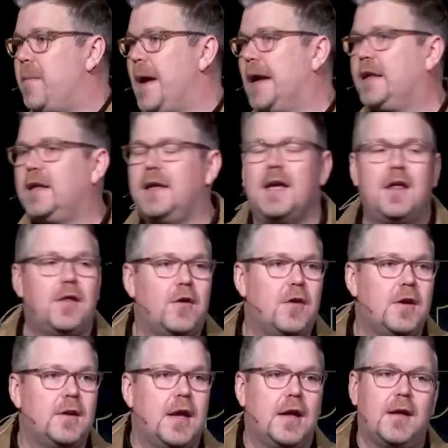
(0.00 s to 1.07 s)
back
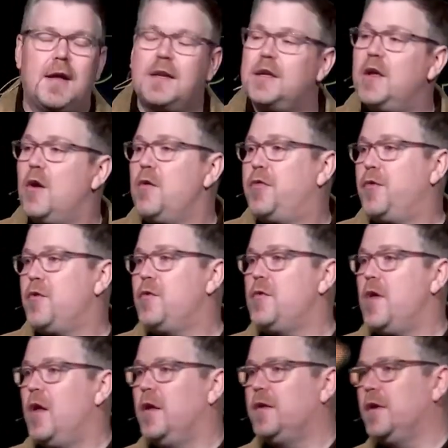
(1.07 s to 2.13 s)
together, and I had to go
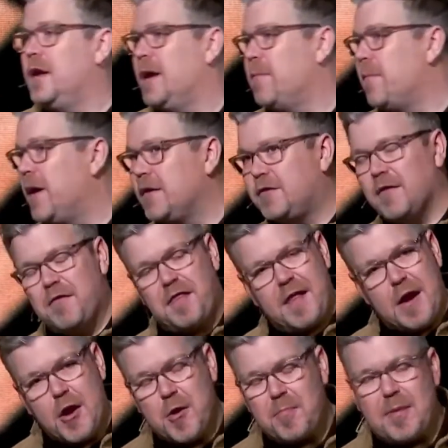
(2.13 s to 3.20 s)
through months of
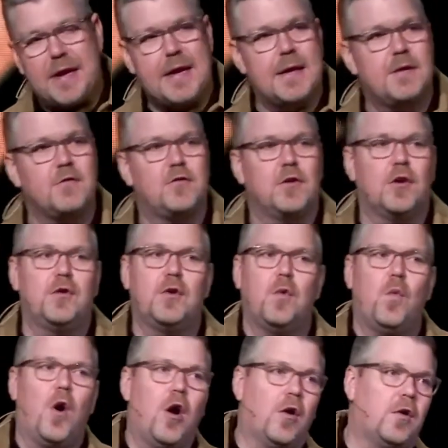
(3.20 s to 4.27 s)
therapy and learn to
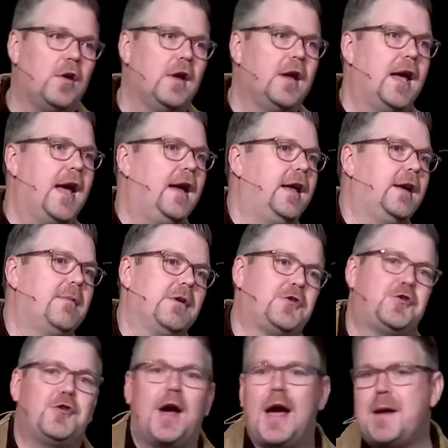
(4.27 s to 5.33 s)
walk, get my
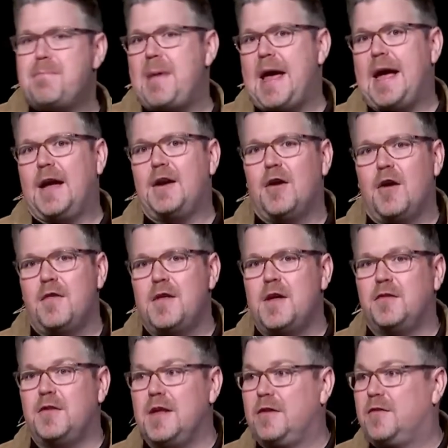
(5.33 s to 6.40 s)
stride back and all
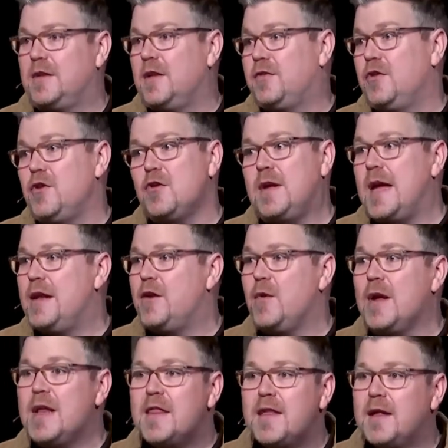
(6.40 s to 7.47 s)
this. And they said, listen, you can't
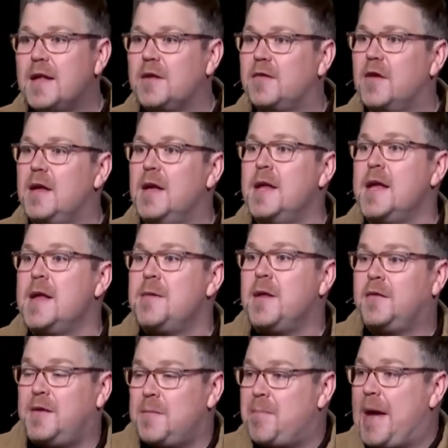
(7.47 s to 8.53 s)
do anything that's
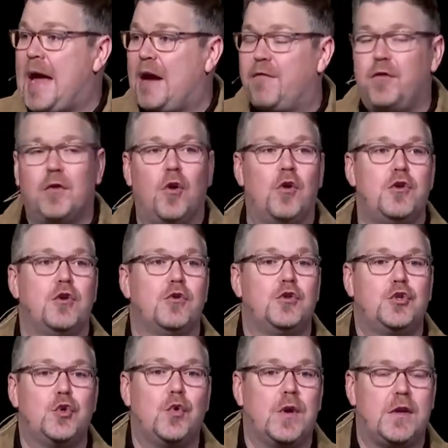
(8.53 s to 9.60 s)
impactful on your
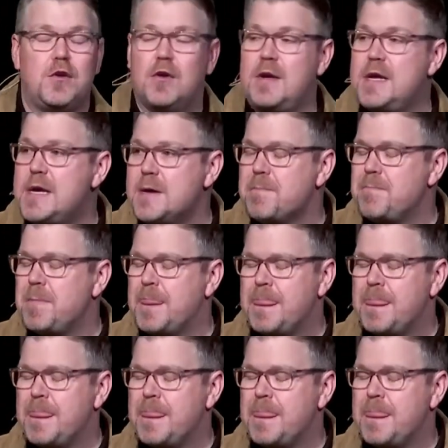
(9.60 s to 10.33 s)
joint, your hip.